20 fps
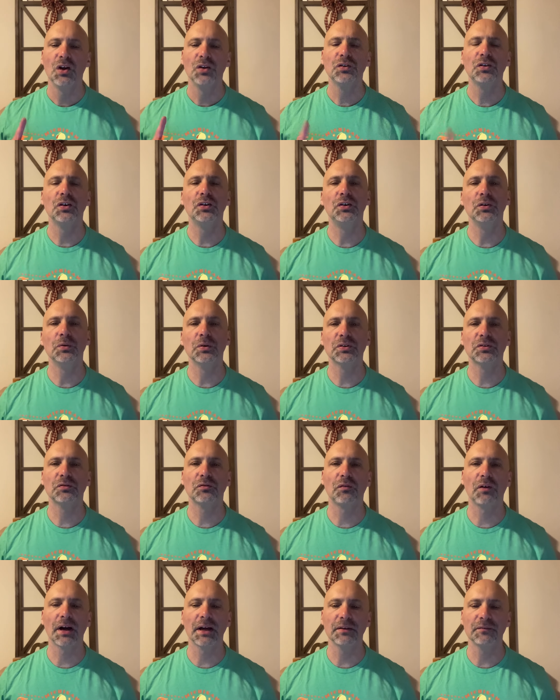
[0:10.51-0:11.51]
to do what's
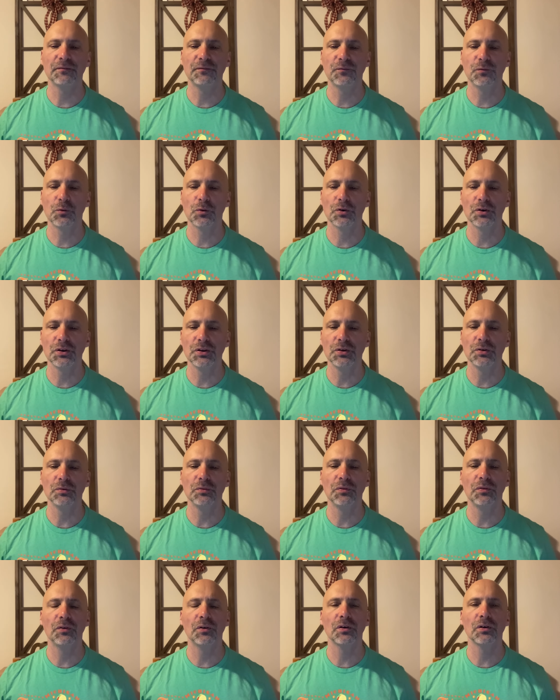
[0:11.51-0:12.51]
right for you,
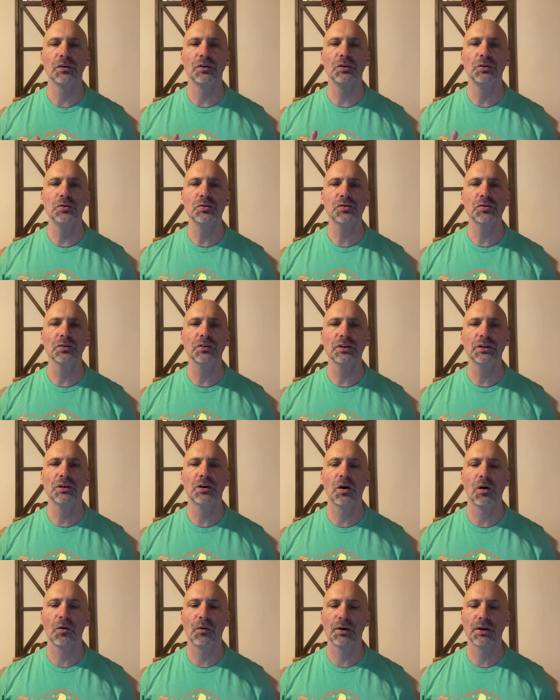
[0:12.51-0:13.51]
they're usually
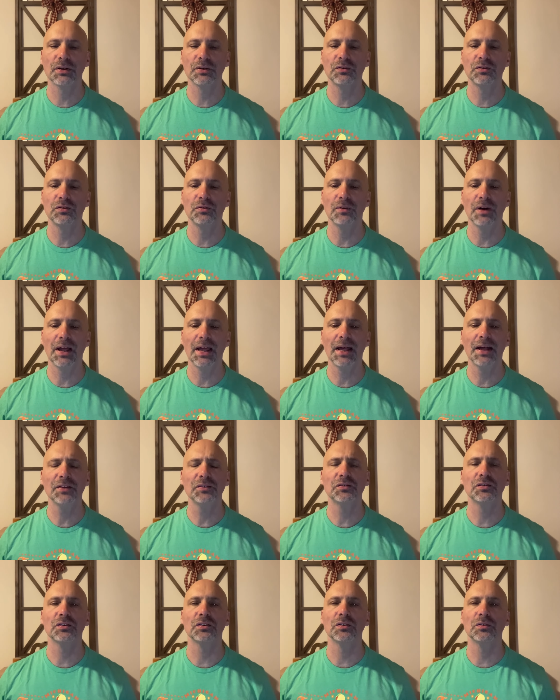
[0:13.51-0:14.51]
going to
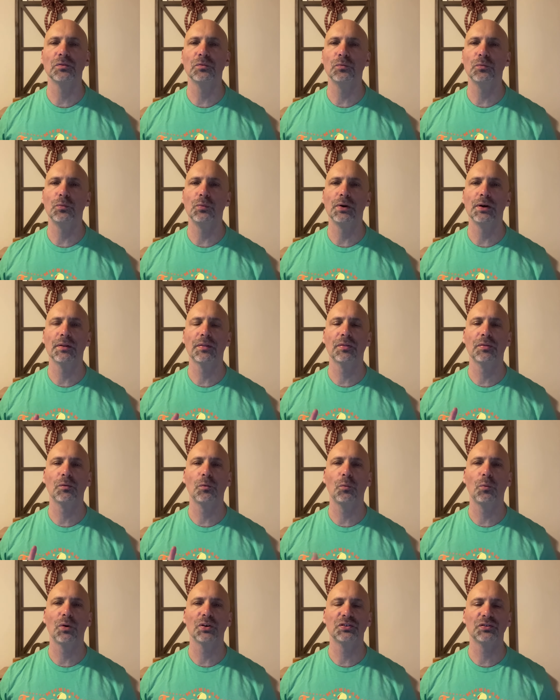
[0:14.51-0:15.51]
answer with
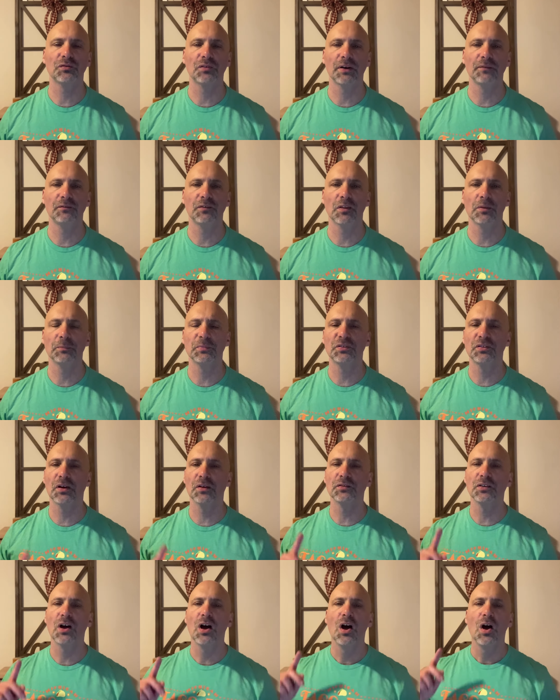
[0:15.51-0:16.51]
what's right for themselves.